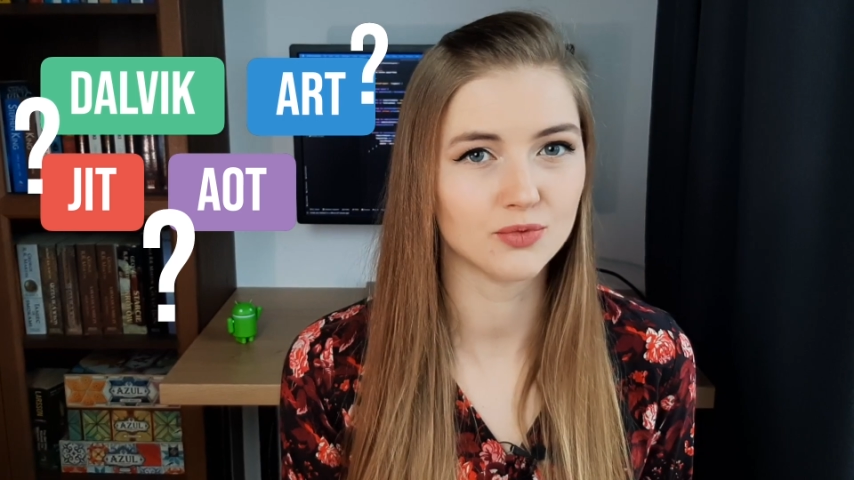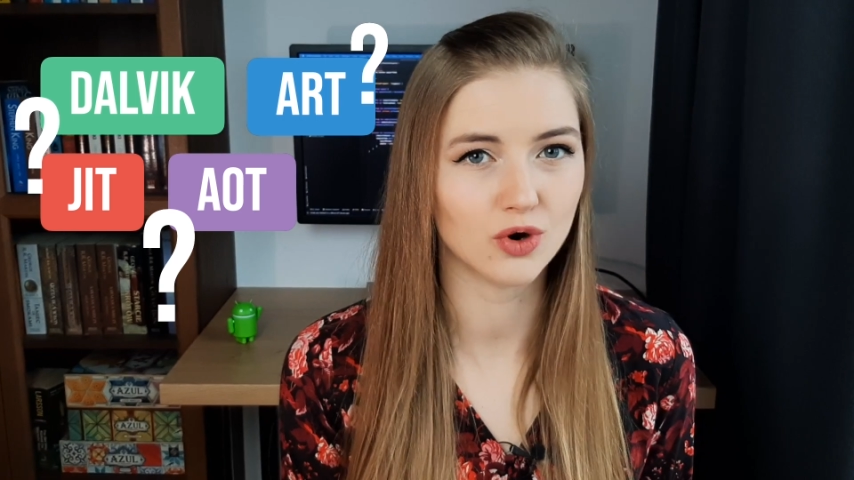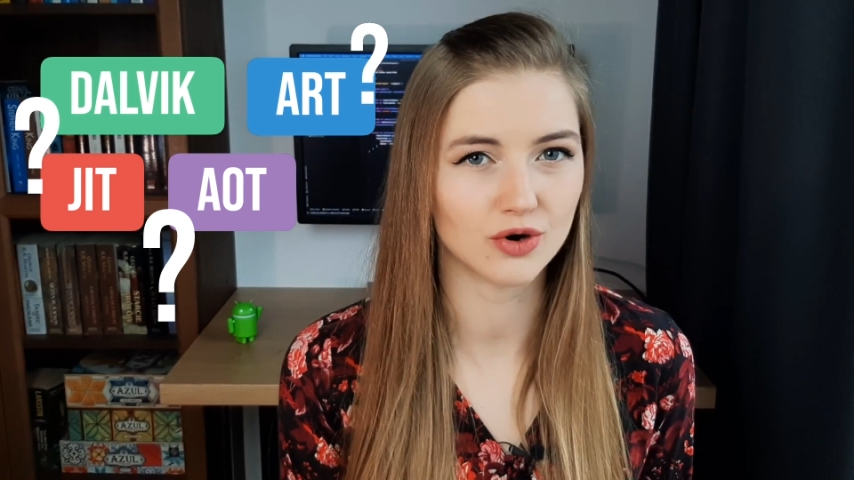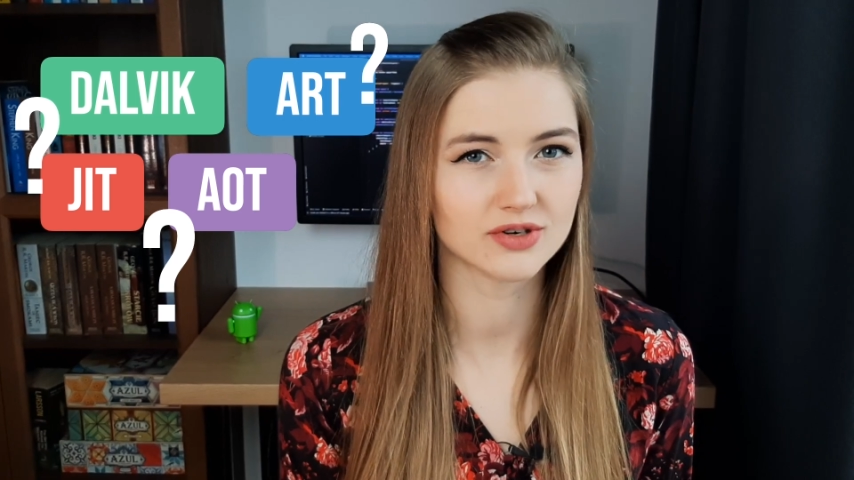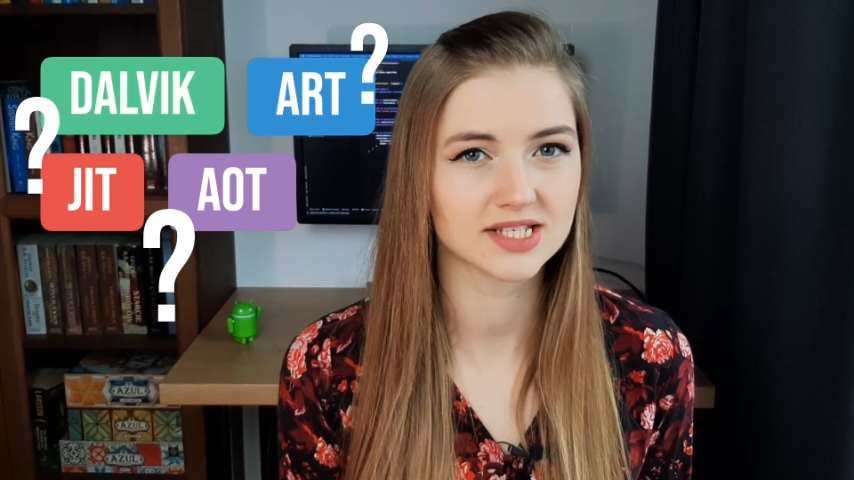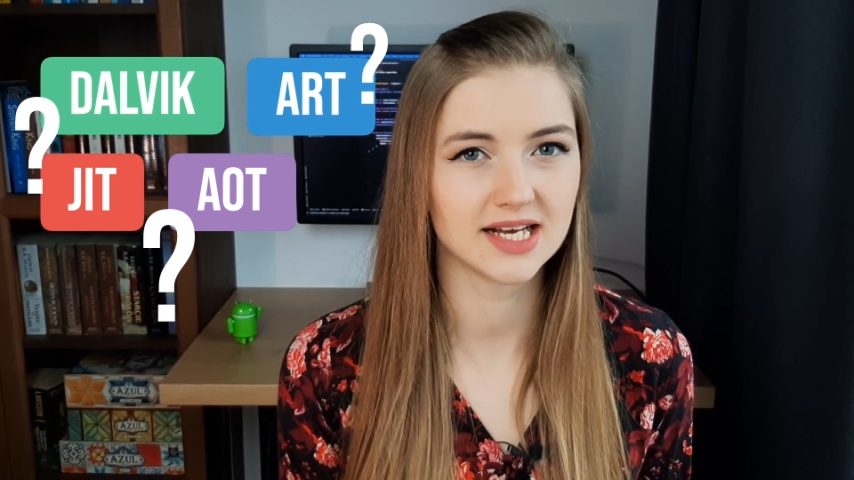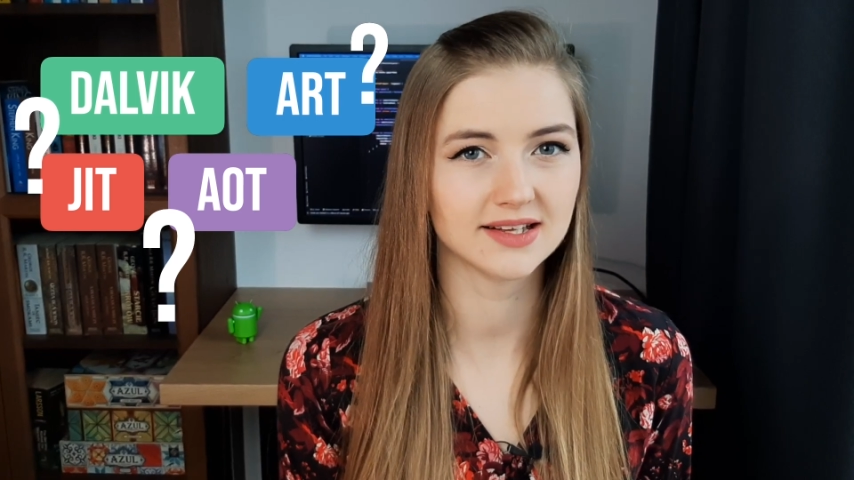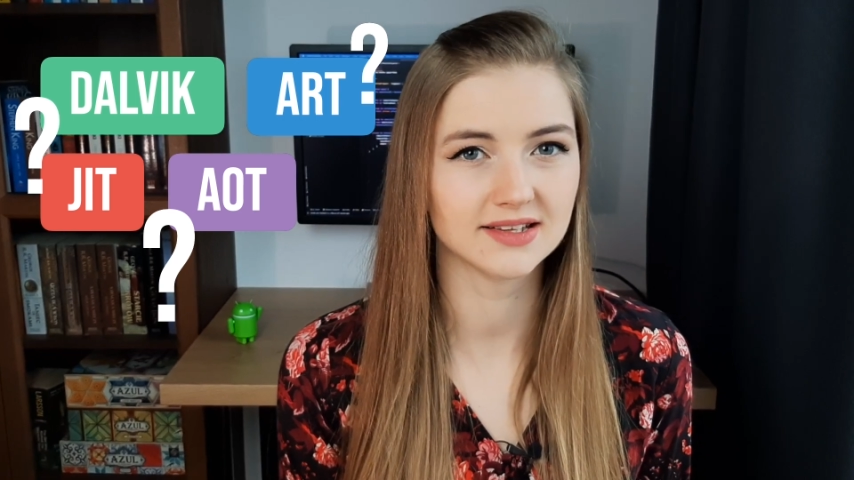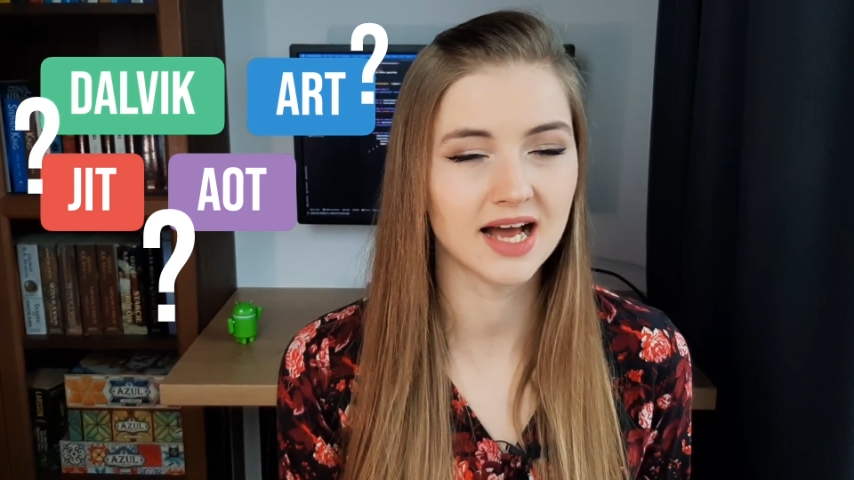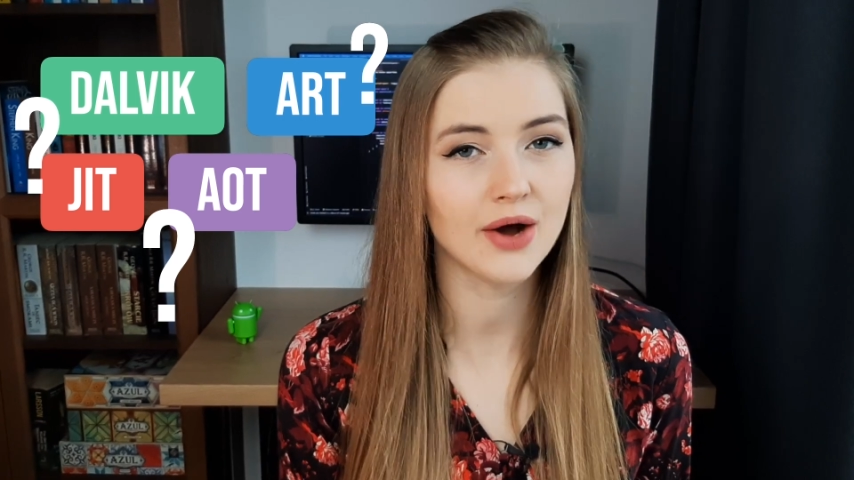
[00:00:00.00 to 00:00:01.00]
works
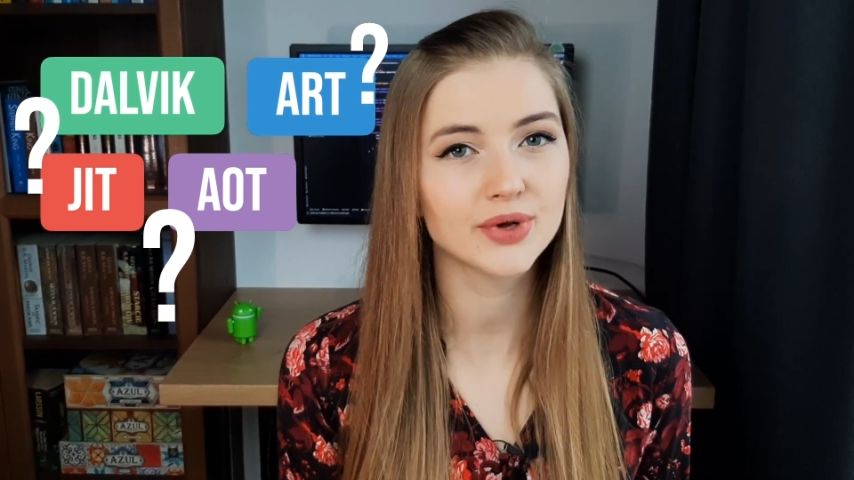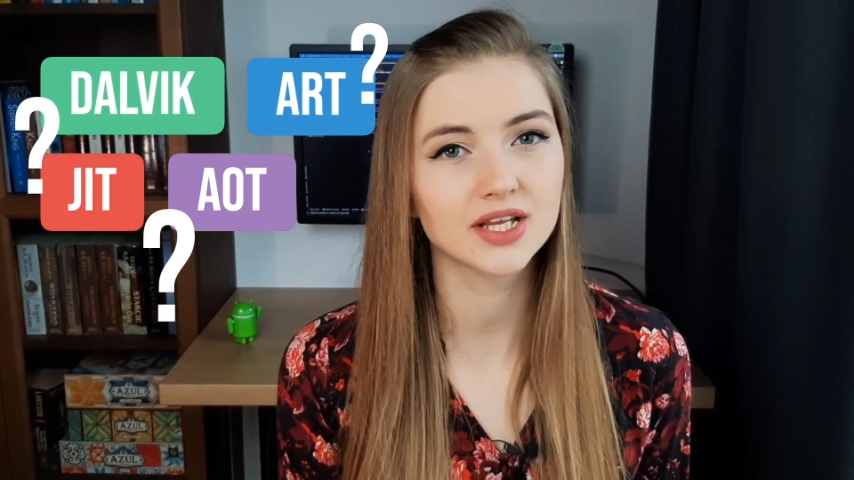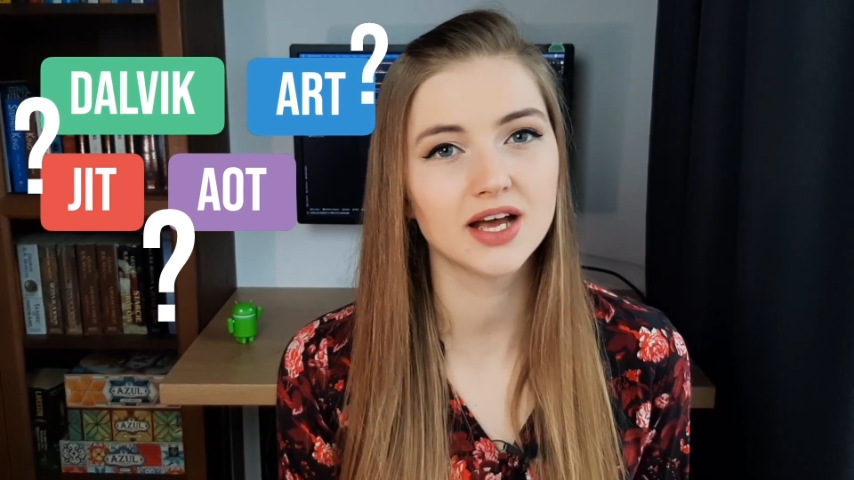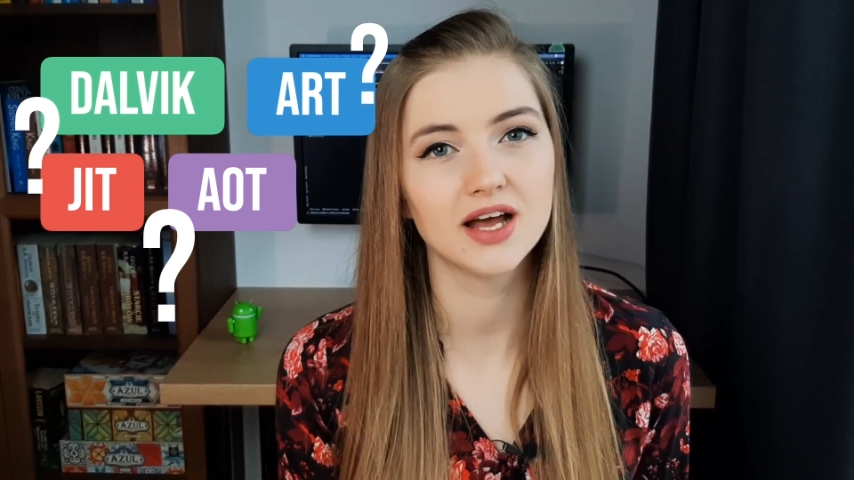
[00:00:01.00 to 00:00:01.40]
and how it